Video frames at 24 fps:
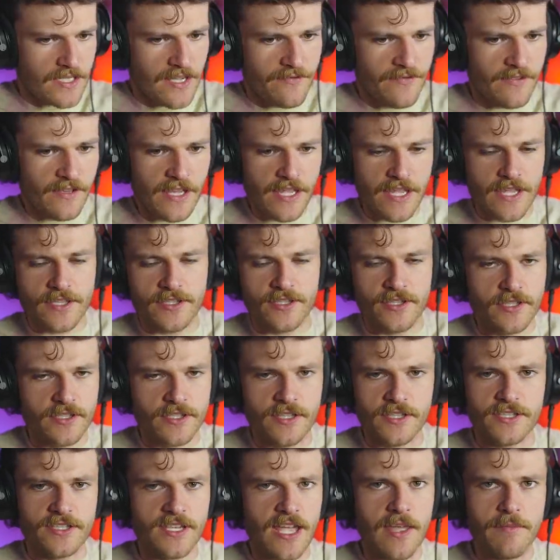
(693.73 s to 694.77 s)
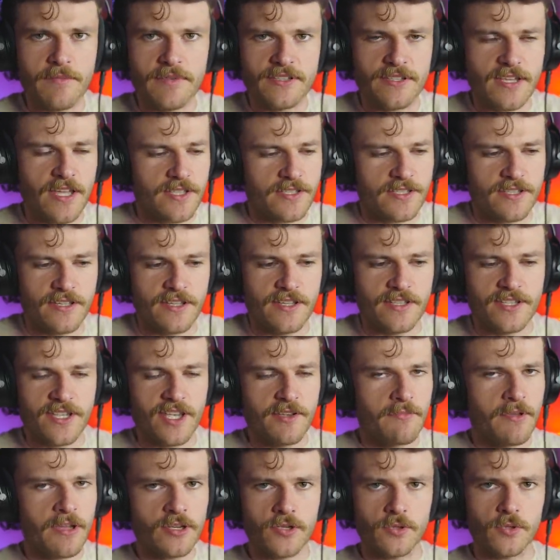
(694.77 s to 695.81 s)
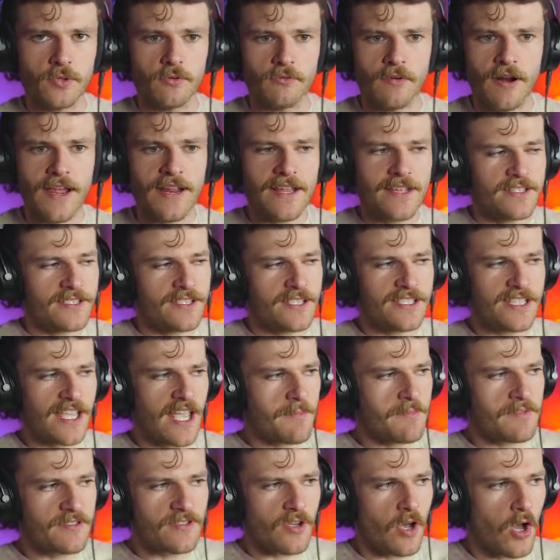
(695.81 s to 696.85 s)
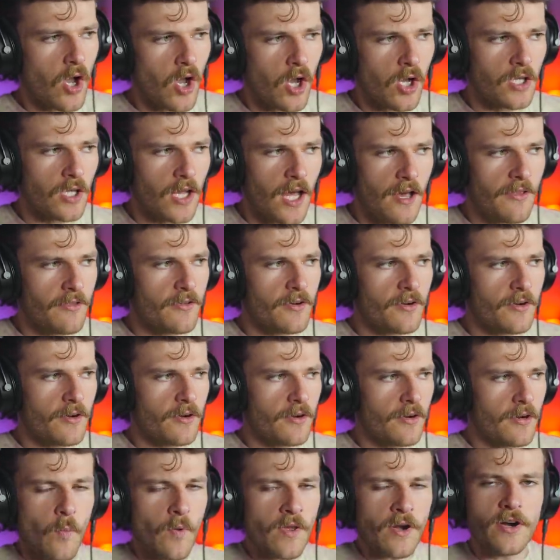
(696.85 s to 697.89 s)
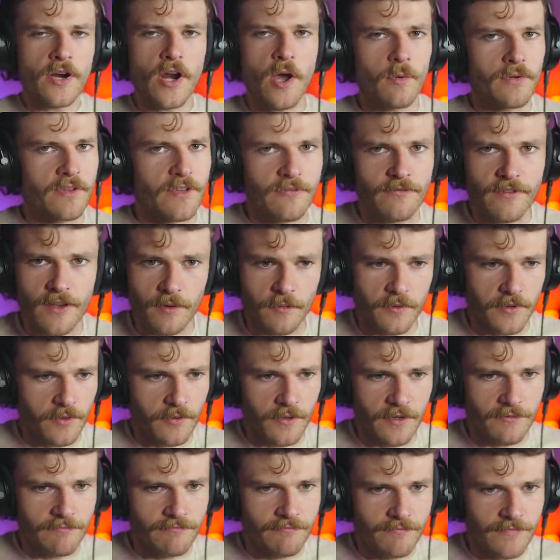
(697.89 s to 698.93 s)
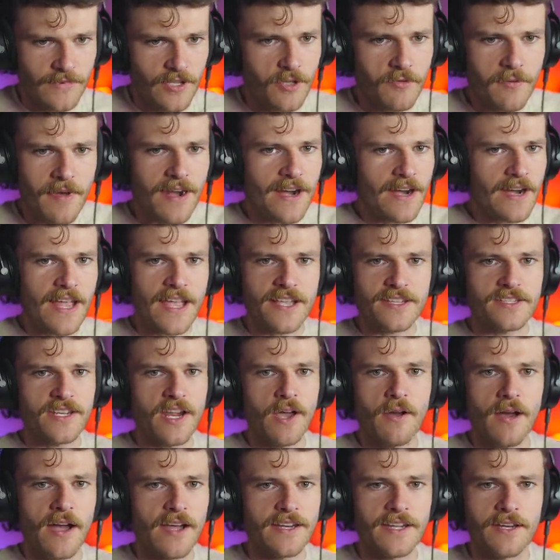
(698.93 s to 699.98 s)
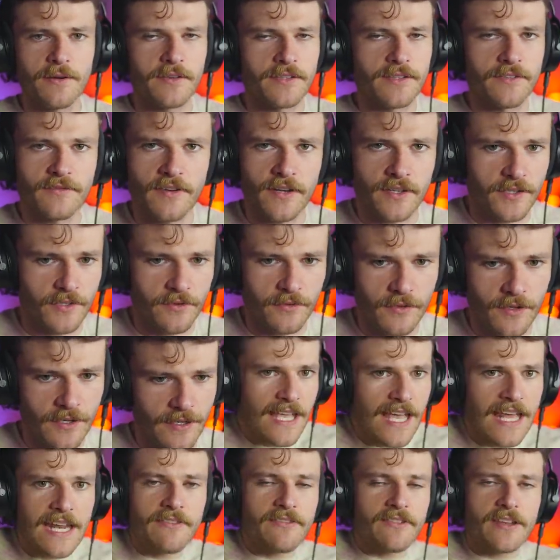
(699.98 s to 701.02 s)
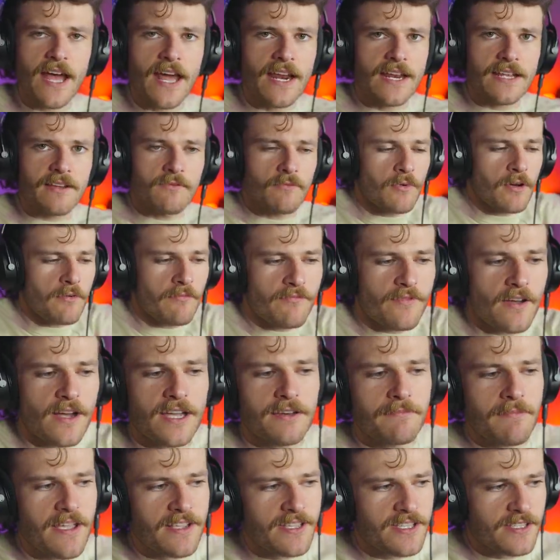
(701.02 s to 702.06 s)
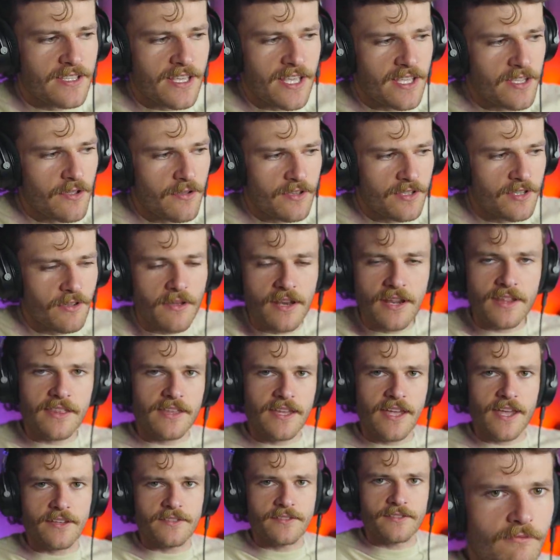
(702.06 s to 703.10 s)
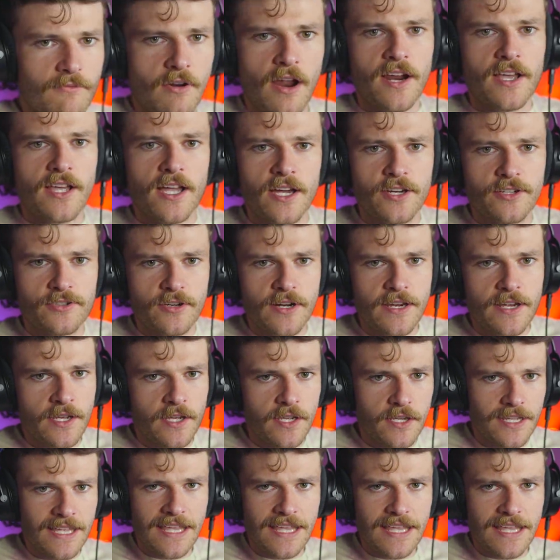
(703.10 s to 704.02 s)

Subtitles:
I feel like it's just the same as it's habitual, right? It's the same as all other. We don't know what the f*** we're doing. Humanity has no idea what the f*** they're doing. Can't even not eat. What f***ing makes you think you can do anything else? Run a country?